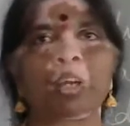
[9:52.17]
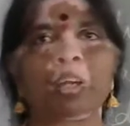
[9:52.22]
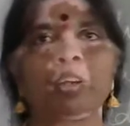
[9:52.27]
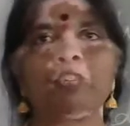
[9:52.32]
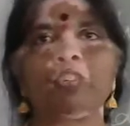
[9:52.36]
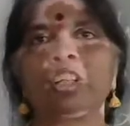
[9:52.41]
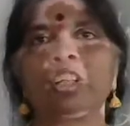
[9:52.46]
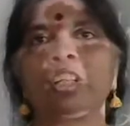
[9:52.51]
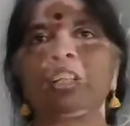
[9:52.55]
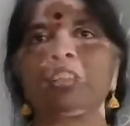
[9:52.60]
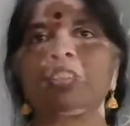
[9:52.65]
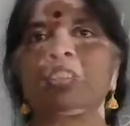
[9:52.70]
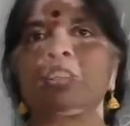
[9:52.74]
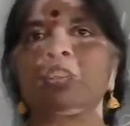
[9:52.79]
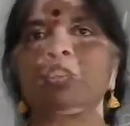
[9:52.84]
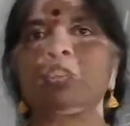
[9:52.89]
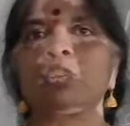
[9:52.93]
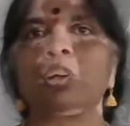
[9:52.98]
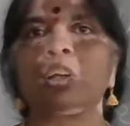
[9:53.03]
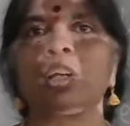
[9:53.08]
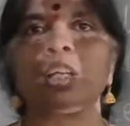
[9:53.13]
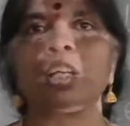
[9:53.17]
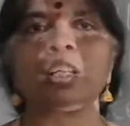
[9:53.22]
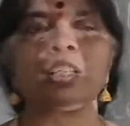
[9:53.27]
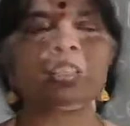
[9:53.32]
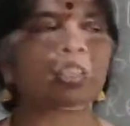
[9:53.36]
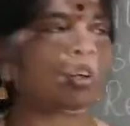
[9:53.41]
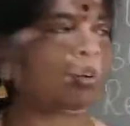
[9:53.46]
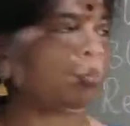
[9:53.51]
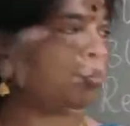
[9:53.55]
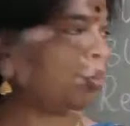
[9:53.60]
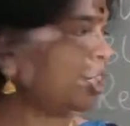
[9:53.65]
for desert soil is
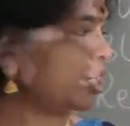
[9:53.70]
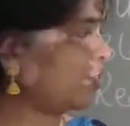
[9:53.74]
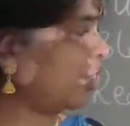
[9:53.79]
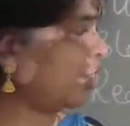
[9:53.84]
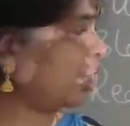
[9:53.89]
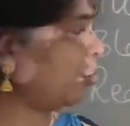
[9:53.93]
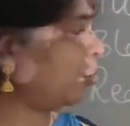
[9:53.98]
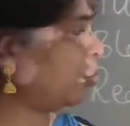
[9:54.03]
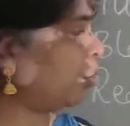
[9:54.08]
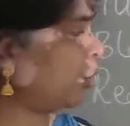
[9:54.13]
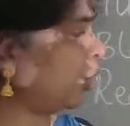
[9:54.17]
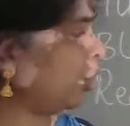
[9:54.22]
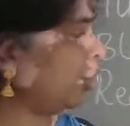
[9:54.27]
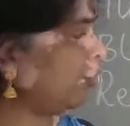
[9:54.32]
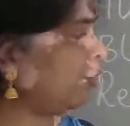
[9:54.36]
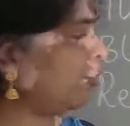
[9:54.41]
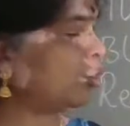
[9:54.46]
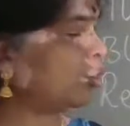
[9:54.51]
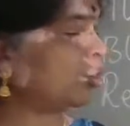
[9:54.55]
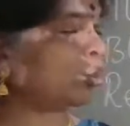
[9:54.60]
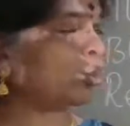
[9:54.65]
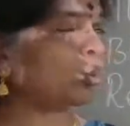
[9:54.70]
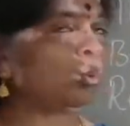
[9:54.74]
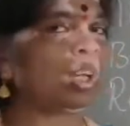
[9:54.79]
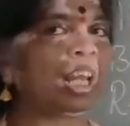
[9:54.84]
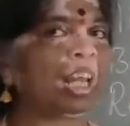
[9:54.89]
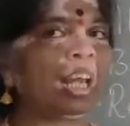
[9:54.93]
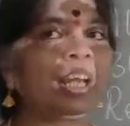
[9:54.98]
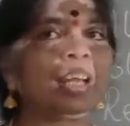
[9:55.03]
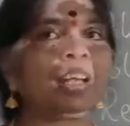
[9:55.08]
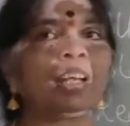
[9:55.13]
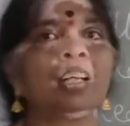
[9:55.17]
how much? 1.42
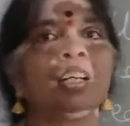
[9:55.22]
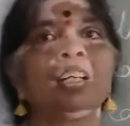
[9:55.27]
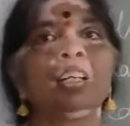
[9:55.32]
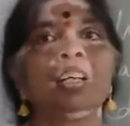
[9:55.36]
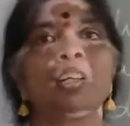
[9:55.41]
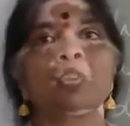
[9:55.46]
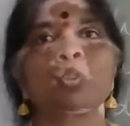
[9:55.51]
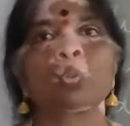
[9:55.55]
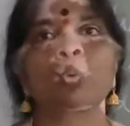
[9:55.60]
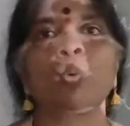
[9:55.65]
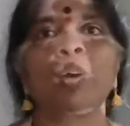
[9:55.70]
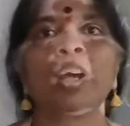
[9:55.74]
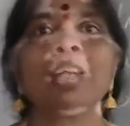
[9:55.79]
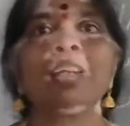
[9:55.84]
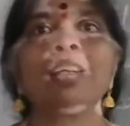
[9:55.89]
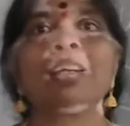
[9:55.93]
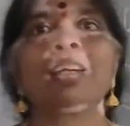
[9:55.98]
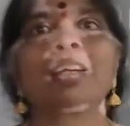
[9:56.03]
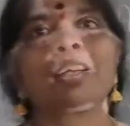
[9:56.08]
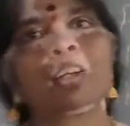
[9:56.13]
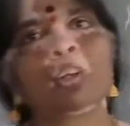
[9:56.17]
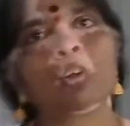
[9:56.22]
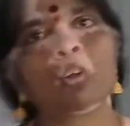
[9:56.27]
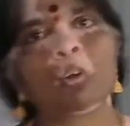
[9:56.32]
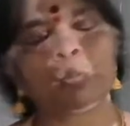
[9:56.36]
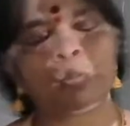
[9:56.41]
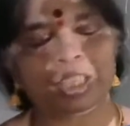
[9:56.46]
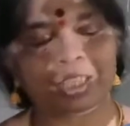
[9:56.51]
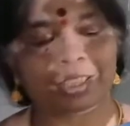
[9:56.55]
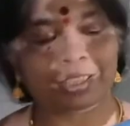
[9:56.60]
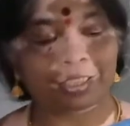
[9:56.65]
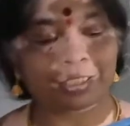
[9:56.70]
lakh square
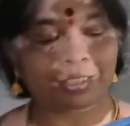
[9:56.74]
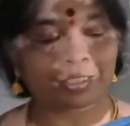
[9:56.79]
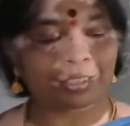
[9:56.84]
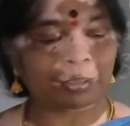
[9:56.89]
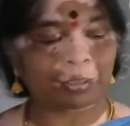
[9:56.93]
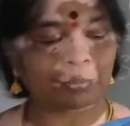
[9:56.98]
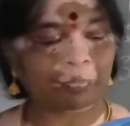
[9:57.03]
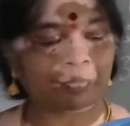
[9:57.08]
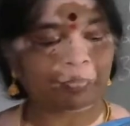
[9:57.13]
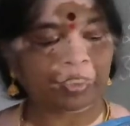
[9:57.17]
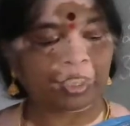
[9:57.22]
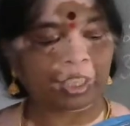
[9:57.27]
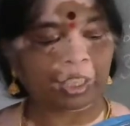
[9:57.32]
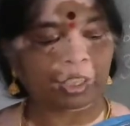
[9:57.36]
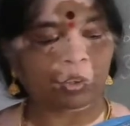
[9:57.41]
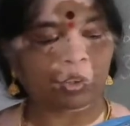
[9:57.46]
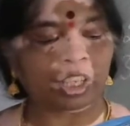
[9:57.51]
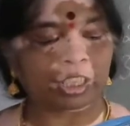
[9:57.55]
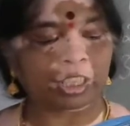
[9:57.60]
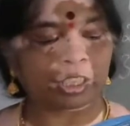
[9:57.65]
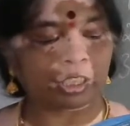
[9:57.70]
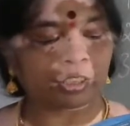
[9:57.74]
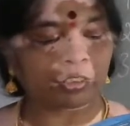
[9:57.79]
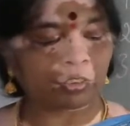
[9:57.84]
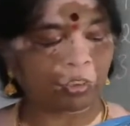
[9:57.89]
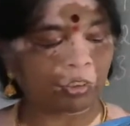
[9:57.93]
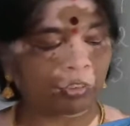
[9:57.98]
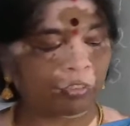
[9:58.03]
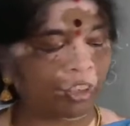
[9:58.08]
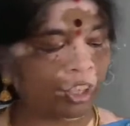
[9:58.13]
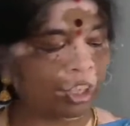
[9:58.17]
kilometers. Now let us go for